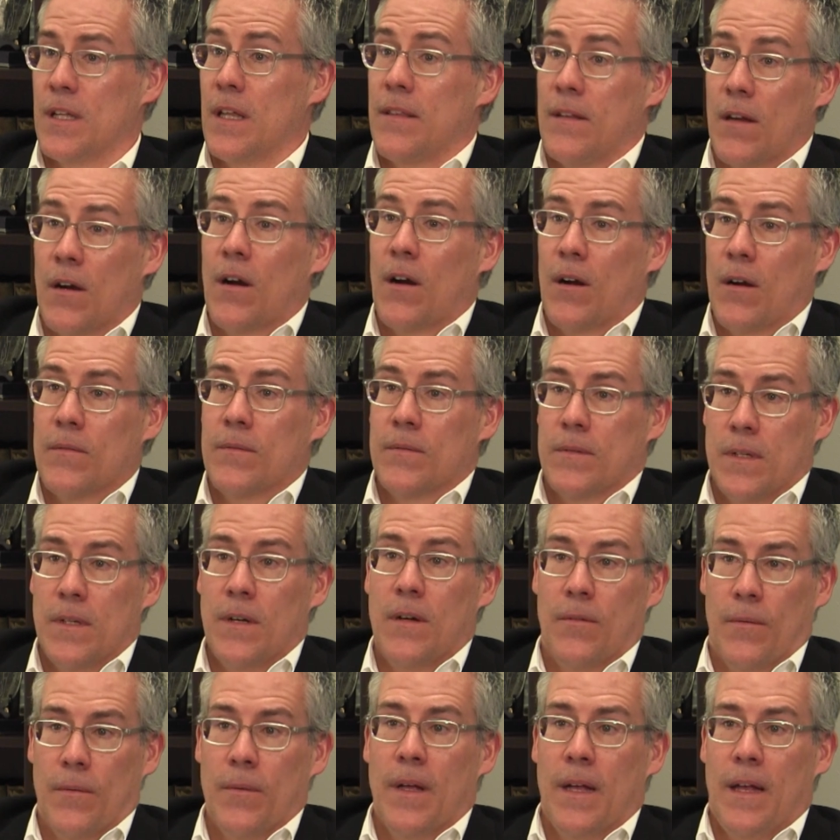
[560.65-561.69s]
And there are, you
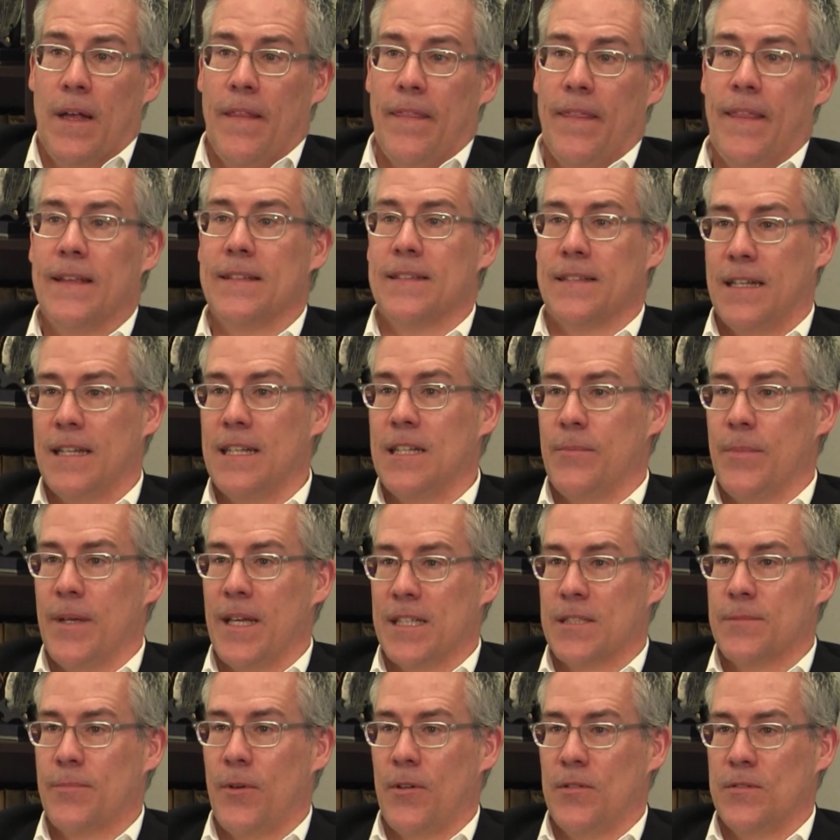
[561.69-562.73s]
know, things that need to be
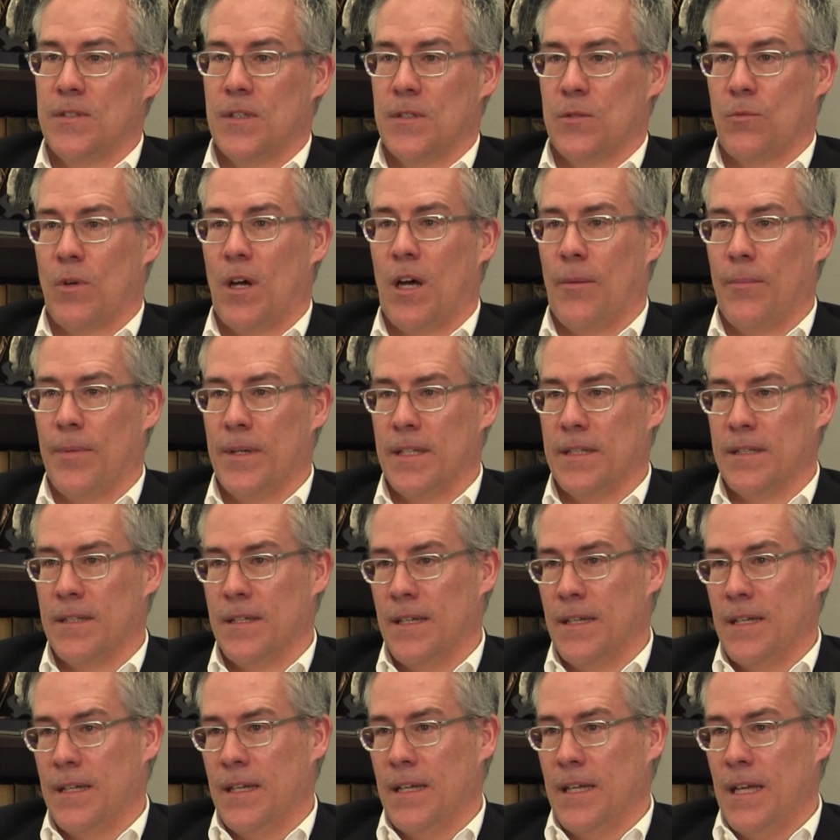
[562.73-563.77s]
exposed as well.
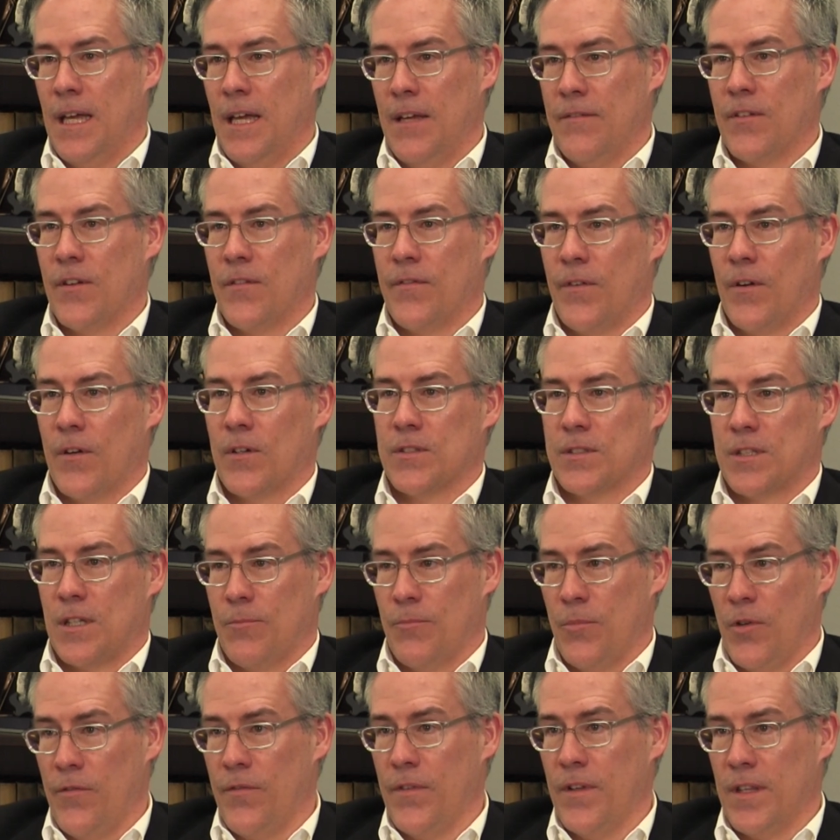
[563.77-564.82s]
But if you're focused
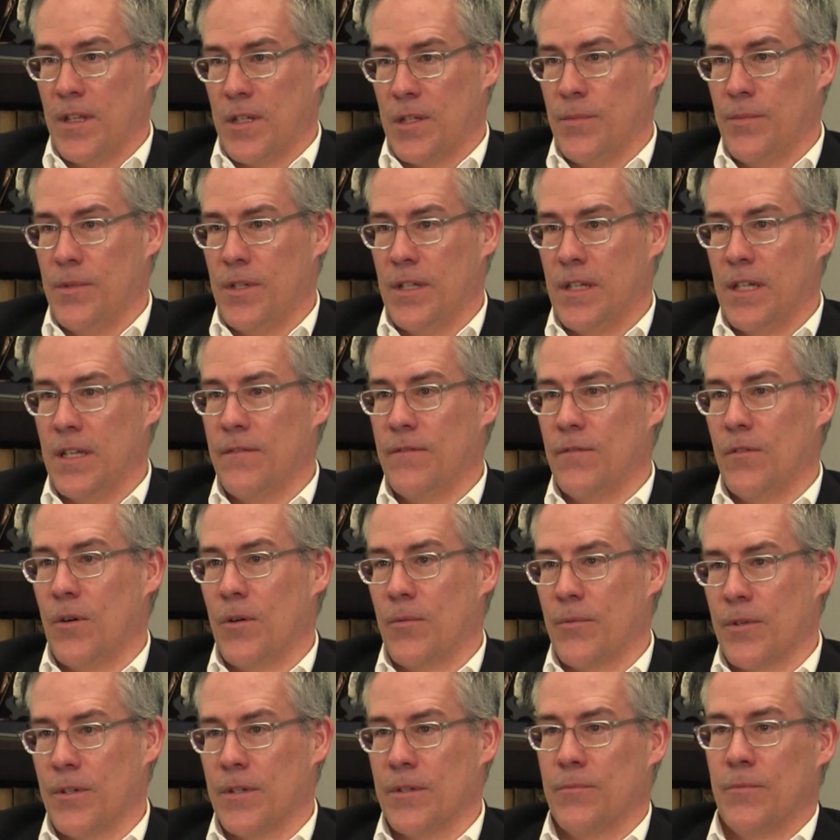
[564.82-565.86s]
on moving the community
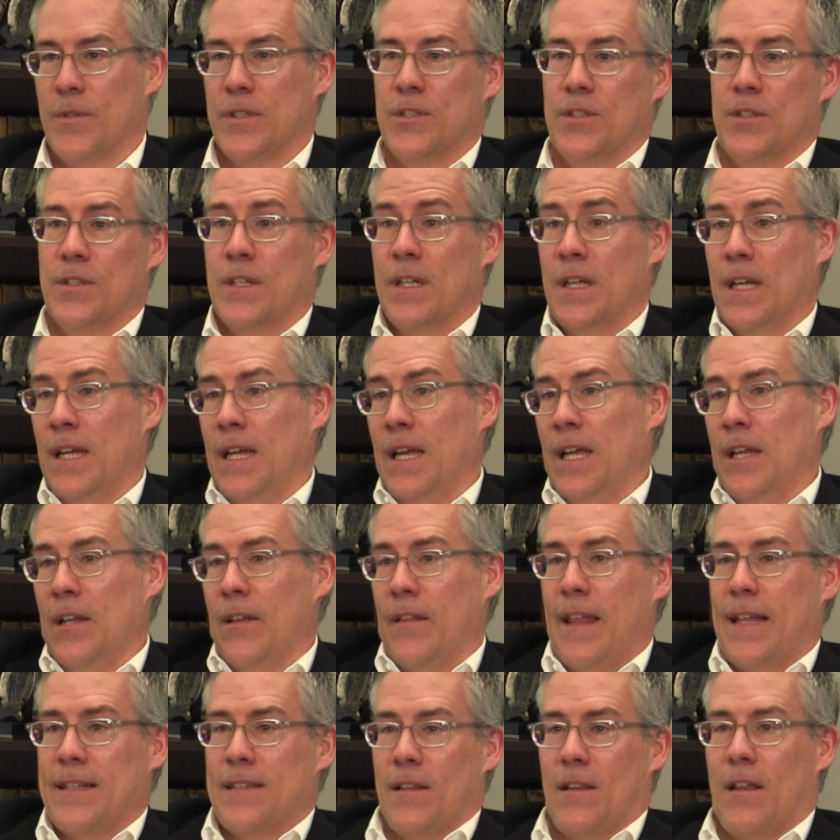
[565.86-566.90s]
forward, which yeah,
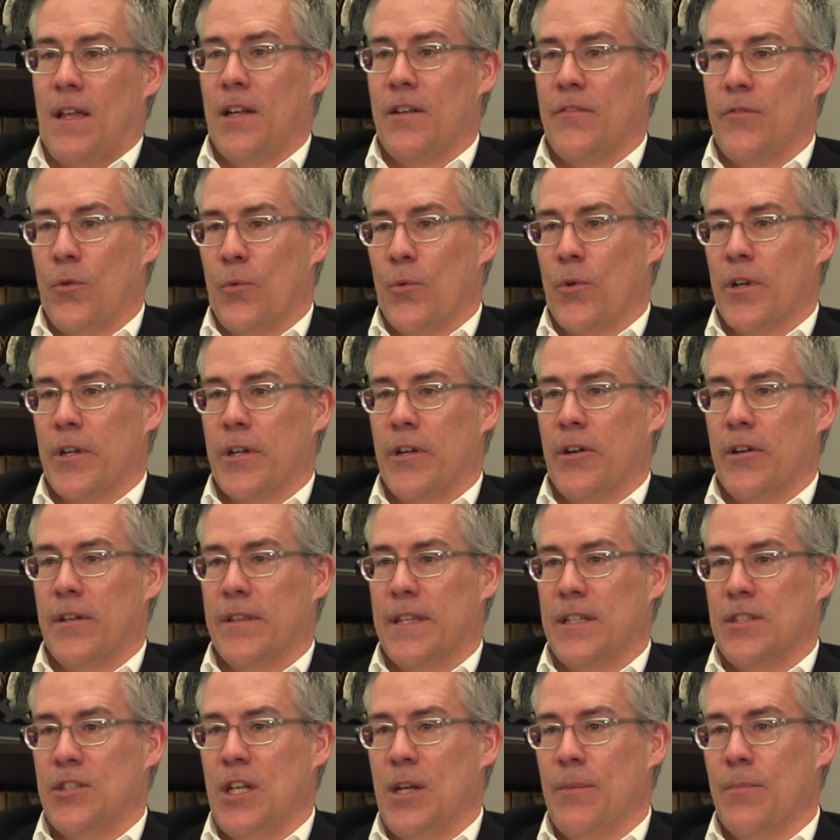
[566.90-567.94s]
that's a lot of your work here at
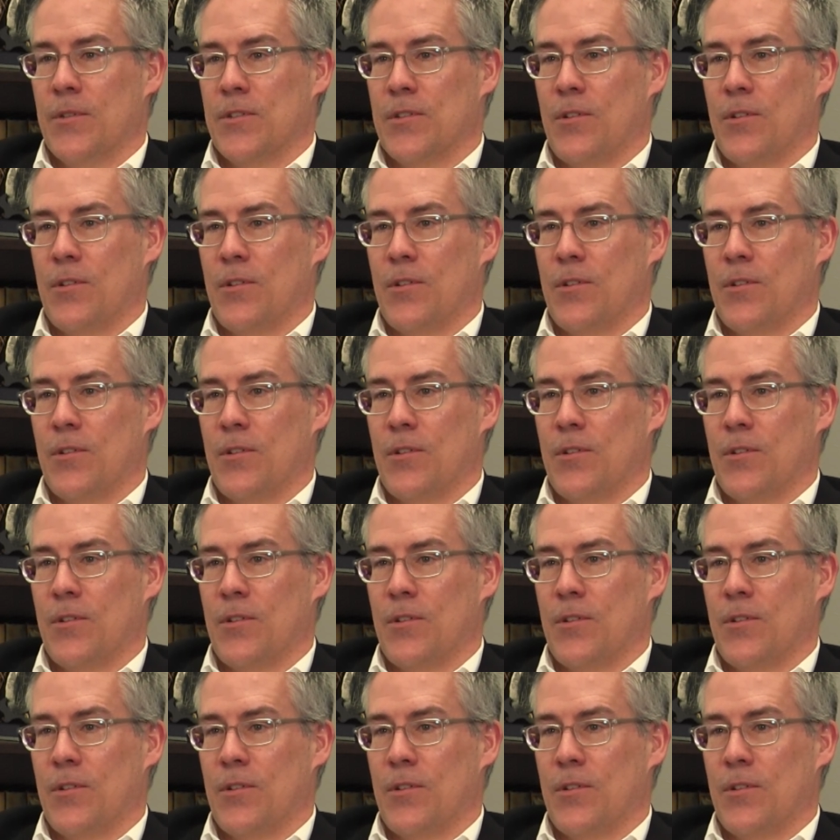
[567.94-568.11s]
the chamber.